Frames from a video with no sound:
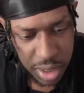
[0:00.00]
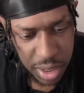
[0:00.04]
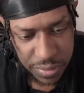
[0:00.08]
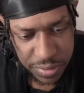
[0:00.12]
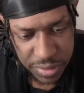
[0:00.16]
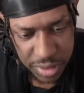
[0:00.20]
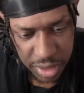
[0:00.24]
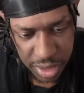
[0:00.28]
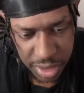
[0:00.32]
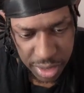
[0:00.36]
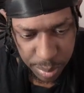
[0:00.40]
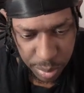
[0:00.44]

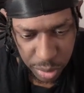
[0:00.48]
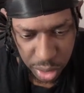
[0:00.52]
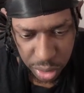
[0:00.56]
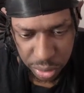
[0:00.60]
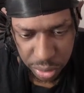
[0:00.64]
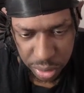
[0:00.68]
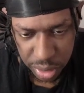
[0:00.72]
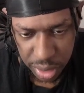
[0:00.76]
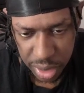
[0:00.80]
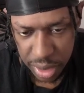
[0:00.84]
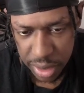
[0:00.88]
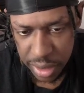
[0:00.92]
to
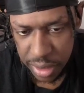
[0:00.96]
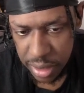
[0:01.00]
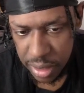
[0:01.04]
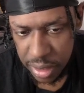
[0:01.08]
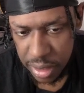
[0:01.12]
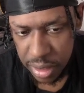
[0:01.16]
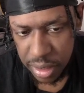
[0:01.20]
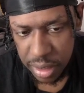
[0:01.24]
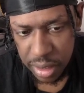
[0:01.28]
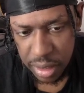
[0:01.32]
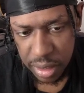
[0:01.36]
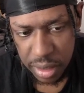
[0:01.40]
Hitmonlee.
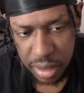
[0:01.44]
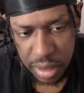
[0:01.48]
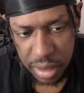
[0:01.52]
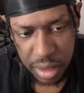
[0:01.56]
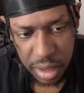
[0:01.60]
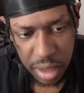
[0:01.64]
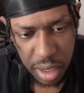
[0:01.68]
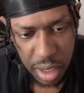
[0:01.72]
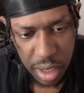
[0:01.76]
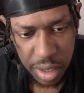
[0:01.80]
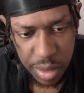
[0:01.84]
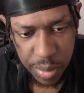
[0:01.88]

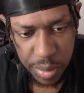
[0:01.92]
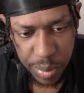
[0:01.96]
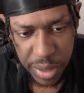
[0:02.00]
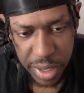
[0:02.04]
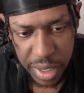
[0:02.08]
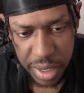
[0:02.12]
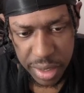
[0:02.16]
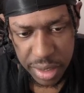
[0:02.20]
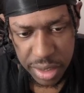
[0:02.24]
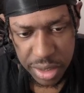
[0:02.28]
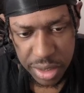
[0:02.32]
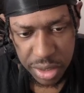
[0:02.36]
Oh
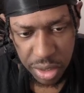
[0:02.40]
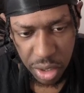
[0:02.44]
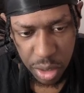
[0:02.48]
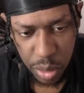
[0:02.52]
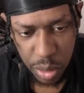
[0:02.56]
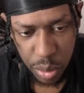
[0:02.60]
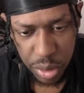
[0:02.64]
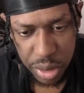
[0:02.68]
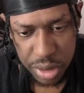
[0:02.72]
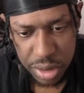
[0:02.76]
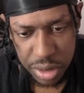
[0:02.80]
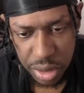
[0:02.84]
man, these artworks are